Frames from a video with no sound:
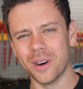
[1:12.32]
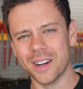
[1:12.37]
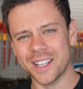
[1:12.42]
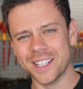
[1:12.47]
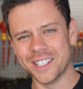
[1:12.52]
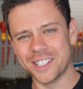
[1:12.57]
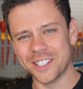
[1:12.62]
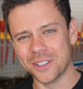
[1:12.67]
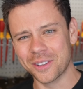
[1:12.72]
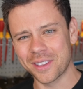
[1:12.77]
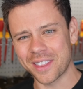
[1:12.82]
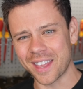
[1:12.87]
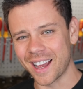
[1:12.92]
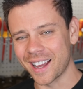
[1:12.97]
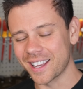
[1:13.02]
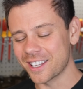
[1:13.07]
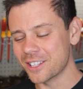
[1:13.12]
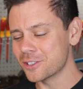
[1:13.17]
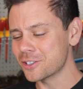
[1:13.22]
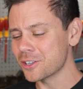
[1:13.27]
want to do
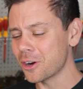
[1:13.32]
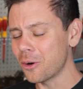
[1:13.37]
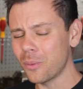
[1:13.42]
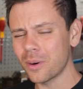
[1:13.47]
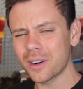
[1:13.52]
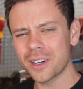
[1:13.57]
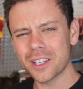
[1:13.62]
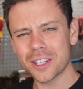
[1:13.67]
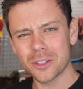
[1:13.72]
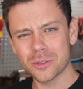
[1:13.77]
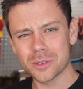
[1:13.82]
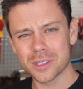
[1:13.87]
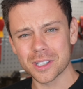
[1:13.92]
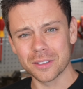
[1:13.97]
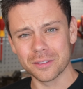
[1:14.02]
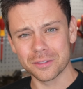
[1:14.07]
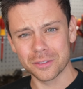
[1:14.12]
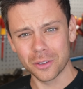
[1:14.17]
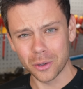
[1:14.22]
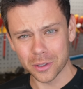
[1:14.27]
that. You don't want to use
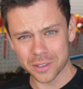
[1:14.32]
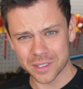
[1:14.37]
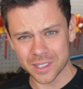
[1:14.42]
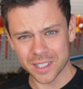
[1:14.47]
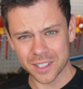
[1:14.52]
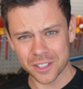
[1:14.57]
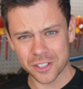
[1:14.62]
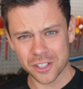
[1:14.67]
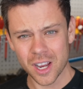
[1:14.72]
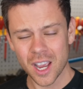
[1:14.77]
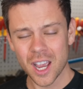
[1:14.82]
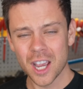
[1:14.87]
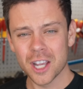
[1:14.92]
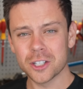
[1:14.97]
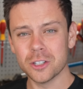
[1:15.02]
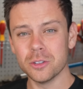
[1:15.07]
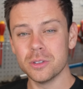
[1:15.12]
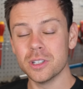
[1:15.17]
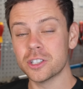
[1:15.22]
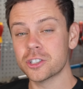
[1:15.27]
the voltage
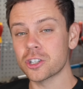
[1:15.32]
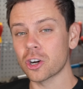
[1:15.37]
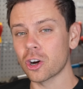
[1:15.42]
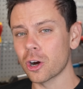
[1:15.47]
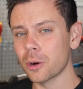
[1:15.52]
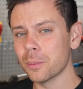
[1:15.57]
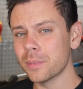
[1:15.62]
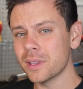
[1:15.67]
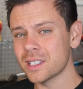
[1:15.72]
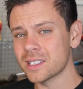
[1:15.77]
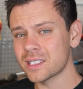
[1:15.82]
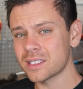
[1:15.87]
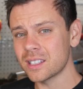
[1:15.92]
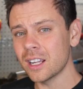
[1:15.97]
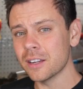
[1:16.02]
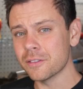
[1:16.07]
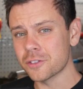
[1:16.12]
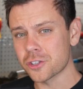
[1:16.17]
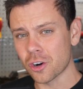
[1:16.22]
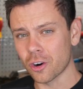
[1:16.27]
to determine the
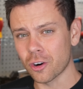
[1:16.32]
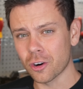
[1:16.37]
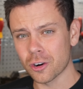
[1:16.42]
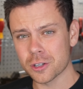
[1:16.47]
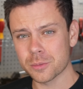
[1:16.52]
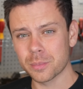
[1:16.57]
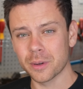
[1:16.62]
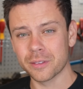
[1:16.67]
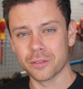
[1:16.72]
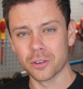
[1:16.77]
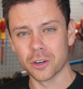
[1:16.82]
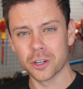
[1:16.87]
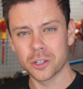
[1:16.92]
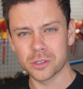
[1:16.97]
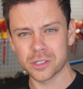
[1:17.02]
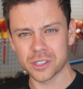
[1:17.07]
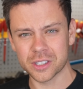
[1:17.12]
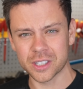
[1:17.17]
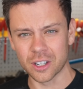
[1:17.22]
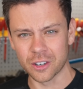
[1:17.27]
state of charge before you
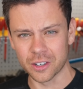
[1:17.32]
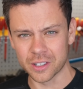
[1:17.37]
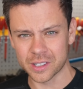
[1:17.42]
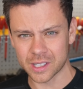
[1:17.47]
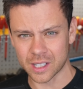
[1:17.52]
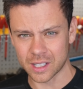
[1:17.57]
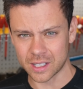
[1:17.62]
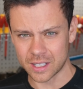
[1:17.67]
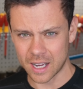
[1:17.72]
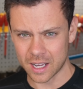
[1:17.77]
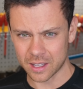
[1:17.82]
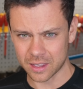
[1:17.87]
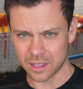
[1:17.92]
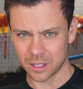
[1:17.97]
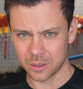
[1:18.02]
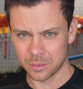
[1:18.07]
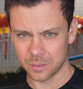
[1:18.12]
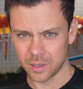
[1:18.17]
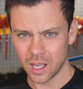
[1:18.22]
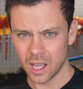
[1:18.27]
series connect
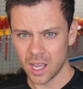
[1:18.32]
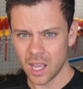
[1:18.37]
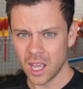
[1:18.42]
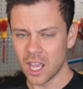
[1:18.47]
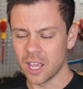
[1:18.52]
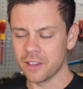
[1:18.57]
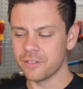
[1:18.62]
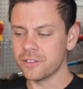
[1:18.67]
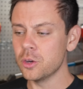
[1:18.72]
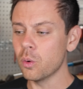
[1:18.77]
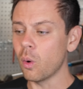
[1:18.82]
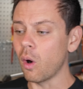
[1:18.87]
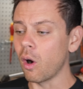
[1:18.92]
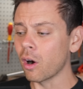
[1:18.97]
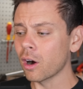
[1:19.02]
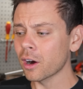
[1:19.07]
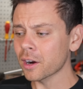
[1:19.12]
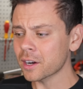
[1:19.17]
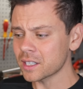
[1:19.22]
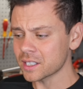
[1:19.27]
them. If you
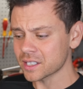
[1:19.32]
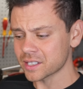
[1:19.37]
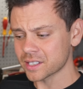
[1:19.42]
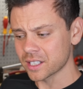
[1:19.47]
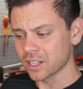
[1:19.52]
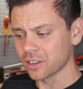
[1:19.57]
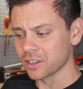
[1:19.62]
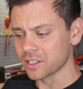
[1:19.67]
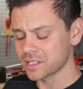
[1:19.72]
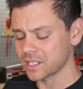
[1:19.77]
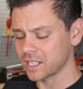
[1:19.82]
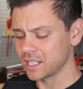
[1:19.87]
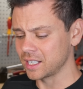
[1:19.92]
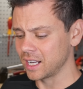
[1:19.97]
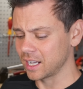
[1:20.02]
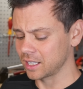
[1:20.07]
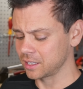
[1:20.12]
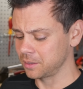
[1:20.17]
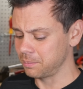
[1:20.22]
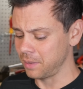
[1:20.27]
are going to series
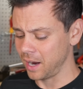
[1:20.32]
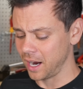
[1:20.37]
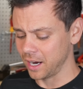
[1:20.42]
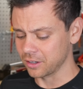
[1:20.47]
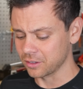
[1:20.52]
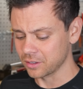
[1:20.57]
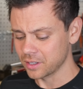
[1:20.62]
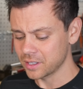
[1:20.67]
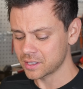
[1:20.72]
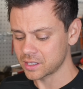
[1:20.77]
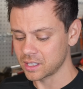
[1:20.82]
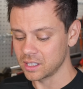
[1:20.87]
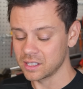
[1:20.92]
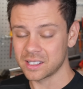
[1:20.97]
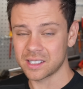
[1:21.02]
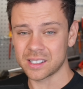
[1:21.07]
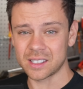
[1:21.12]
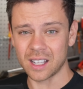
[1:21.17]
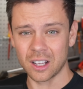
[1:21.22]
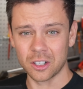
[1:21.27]
connect batteries,
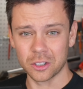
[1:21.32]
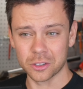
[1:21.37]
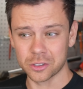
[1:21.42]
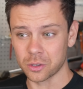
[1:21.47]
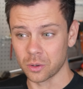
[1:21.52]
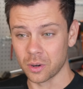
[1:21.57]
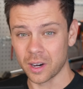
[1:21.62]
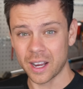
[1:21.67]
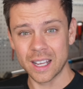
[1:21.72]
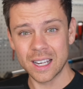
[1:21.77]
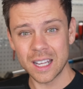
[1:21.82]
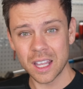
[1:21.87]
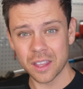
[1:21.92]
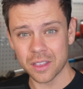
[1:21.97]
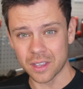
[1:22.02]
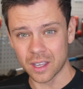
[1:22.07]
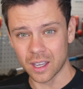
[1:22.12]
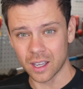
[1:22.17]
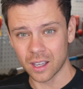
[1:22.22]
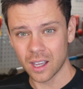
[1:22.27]
cells, or
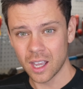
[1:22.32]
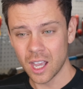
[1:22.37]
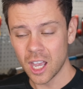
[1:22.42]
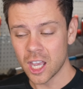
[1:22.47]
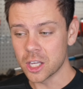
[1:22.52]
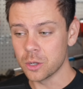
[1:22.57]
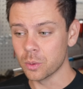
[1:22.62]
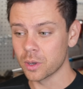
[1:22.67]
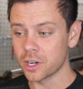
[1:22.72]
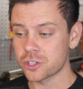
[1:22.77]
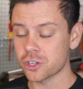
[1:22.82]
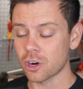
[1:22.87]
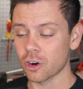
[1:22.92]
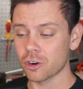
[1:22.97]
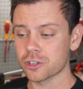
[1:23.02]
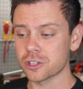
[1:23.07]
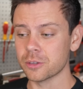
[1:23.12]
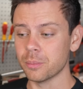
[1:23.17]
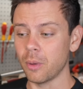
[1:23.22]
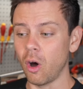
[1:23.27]
anything, you want to
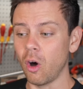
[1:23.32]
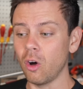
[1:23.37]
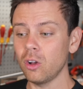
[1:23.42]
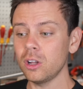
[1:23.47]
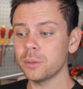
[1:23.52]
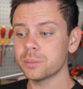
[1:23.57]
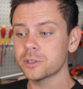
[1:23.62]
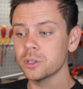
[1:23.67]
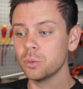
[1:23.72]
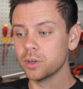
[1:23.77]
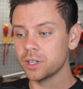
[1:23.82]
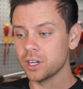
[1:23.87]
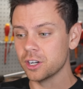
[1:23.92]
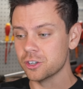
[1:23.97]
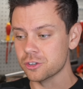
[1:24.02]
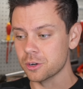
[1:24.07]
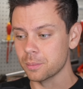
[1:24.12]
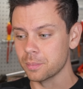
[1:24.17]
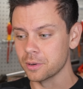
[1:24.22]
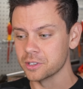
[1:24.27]
charge them all up to
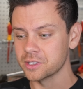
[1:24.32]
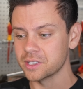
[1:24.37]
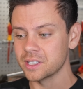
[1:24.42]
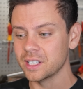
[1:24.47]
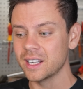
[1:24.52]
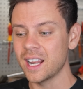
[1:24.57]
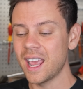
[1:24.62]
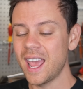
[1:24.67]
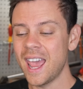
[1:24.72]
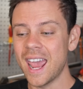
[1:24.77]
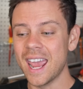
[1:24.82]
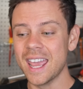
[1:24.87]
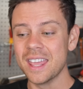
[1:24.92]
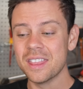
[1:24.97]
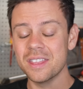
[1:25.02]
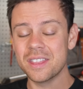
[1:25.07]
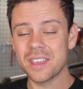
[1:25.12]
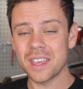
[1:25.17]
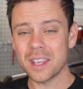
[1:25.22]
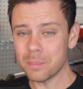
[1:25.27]
100%
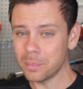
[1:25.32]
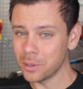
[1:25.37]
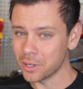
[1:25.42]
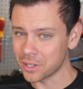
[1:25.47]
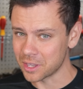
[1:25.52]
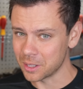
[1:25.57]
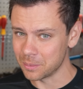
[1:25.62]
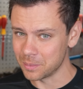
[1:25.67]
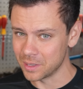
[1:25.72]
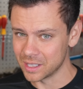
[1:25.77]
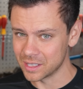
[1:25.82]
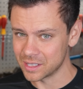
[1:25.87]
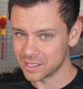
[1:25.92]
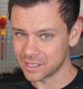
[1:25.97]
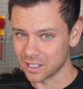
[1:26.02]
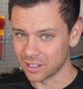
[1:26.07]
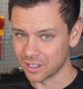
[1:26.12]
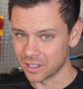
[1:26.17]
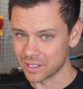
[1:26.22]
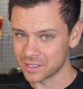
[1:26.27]
and then put them into
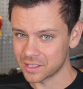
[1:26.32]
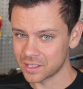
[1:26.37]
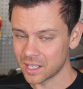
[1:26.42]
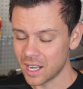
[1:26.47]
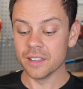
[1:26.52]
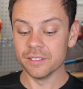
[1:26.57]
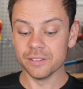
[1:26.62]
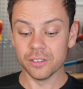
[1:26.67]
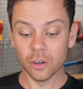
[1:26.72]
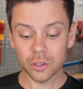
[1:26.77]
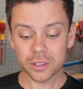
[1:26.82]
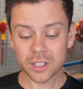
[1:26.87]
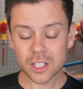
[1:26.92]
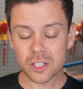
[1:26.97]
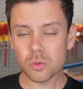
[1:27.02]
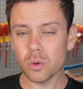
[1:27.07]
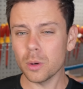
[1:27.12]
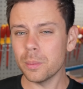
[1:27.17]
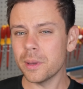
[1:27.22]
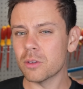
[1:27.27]
series. The
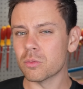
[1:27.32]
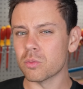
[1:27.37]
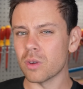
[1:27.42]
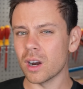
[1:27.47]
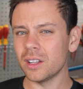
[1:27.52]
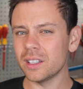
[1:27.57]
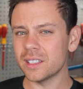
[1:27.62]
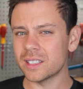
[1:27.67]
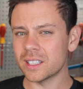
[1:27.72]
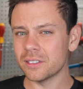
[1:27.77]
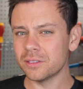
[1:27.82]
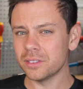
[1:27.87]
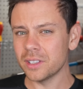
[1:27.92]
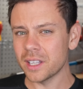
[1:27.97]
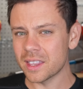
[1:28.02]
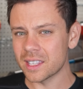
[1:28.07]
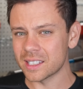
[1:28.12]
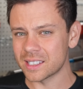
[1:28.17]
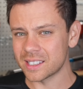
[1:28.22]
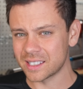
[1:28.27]
voltage will be
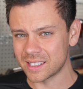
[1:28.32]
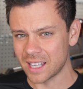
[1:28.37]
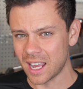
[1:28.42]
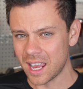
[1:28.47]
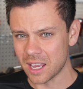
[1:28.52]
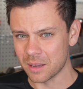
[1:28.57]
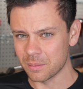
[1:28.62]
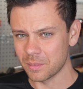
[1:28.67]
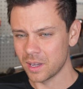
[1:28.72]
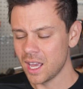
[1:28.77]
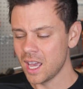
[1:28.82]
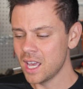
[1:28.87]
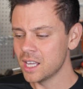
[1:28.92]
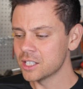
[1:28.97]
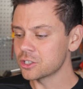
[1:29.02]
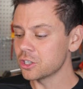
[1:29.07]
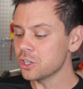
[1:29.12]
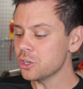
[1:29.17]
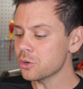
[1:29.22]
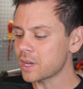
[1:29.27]
relatively the same,
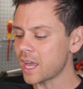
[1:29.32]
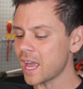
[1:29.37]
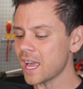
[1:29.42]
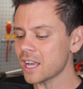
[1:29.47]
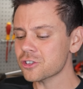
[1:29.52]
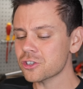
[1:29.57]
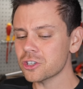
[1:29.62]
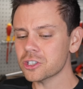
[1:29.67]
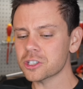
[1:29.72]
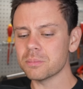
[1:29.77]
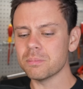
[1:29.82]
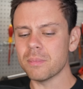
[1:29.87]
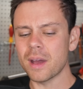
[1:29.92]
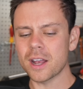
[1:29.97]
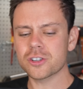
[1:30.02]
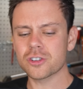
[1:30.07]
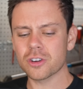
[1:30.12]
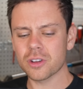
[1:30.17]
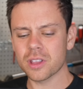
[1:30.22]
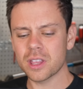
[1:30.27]
so you can't just
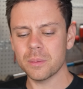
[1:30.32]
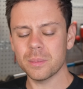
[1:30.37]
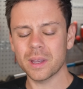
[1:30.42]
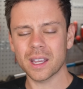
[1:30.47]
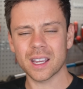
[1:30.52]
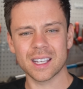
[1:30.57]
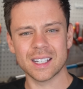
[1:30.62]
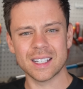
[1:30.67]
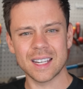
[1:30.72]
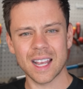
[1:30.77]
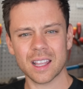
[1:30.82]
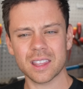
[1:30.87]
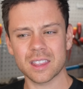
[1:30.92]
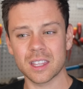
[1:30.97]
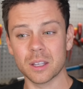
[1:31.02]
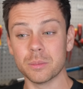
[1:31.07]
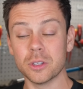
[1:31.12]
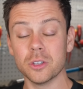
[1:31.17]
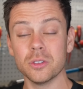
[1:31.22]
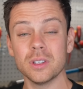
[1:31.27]
measure them and connect
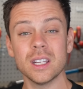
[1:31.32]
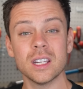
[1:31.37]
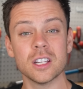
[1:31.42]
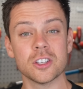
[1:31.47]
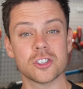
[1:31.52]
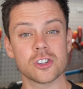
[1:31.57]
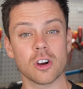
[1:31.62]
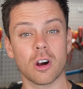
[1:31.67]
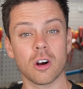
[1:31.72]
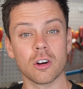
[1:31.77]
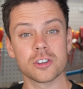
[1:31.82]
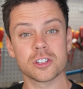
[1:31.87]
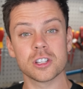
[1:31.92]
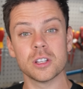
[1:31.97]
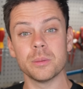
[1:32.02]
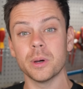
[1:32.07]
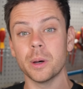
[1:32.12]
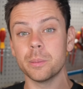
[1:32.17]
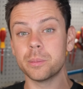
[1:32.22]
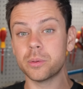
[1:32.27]
them. You need to charge
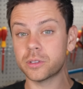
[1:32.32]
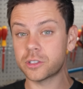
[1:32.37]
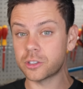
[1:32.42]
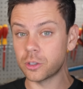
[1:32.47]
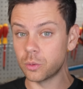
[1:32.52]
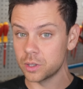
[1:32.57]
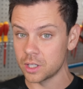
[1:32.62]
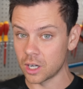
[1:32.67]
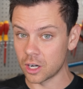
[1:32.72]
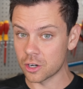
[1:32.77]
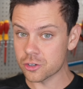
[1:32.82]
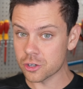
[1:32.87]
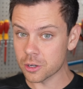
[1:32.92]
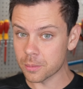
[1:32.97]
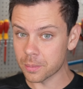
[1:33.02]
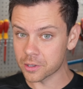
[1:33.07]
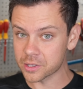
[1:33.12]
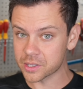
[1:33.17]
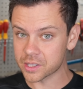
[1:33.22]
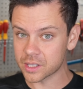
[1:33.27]
them up to
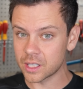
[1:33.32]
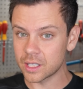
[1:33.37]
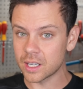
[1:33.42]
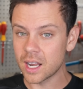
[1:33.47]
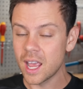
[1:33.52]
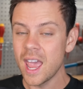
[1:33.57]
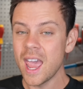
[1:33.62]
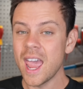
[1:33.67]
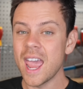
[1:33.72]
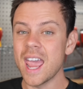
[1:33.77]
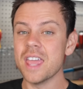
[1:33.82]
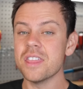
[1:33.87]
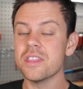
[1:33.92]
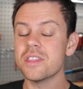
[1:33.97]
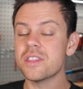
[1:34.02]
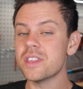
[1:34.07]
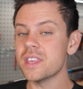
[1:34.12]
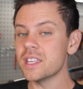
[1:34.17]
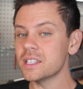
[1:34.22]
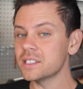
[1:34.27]
100%
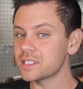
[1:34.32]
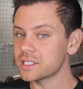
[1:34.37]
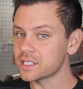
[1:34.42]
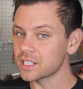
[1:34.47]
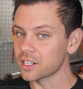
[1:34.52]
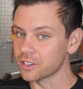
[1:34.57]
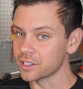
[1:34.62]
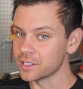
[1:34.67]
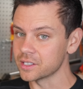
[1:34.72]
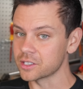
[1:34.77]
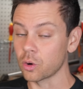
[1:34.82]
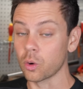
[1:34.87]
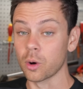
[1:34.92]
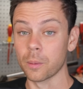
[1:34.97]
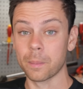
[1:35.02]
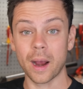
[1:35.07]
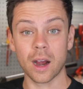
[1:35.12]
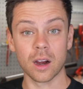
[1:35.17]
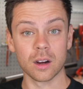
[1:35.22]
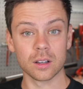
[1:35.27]
and then series
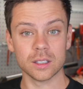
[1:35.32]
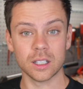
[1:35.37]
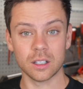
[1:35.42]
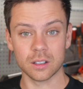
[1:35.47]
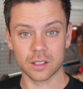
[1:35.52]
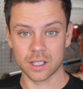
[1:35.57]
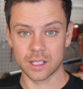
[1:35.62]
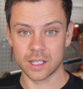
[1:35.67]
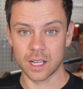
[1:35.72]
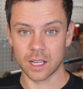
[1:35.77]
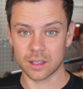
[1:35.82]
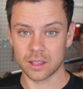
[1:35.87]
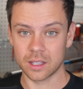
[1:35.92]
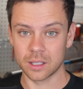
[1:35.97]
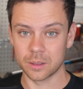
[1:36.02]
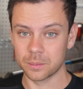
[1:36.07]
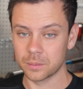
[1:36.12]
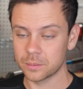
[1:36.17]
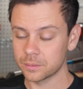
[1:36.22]
or parallel connect them.